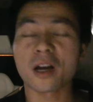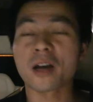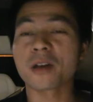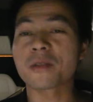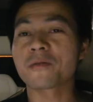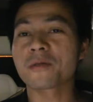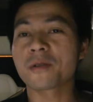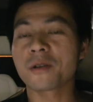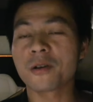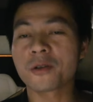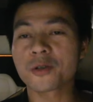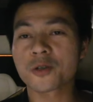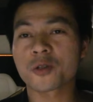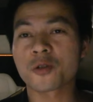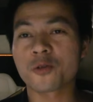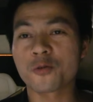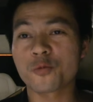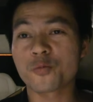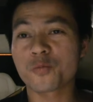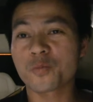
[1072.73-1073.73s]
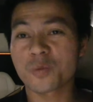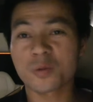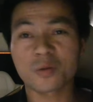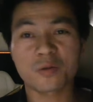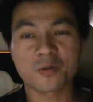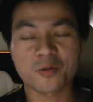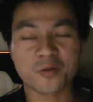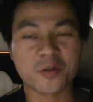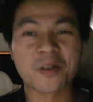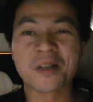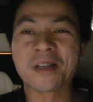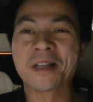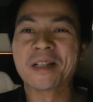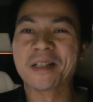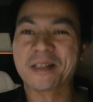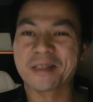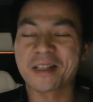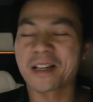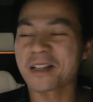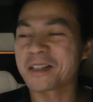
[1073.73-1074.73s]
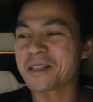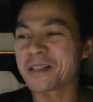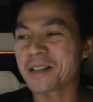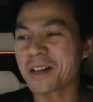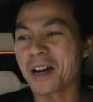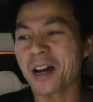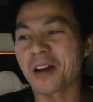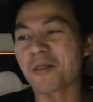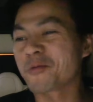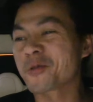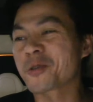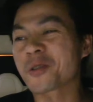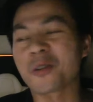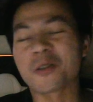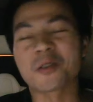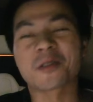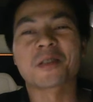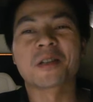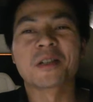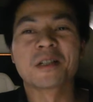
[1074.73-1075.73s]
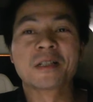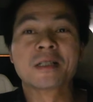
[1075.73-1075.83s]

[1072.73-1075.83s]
And also, the, like I would call it,